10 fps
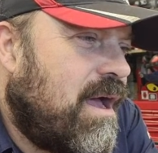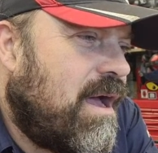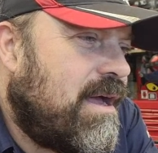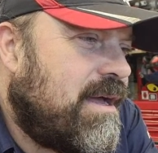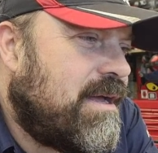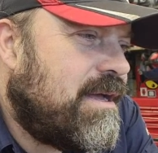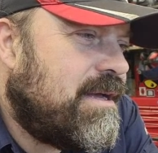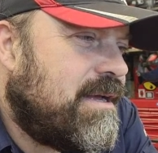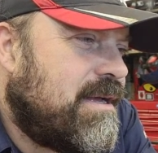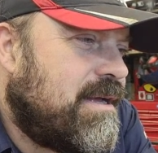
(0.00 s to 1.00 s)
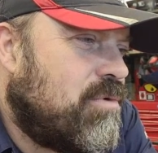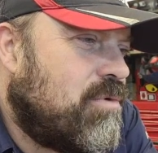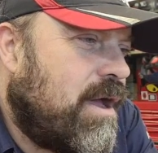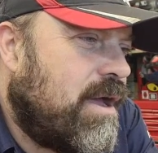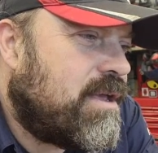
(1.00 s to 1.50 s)

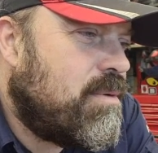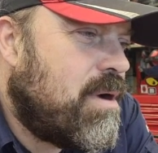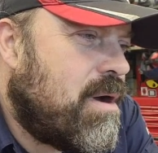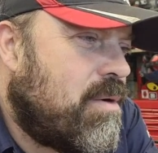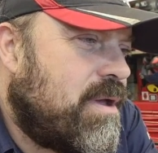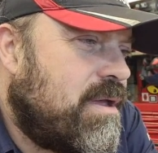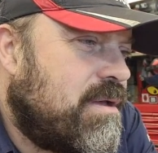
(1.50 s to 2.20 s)
Right, okay, where are we?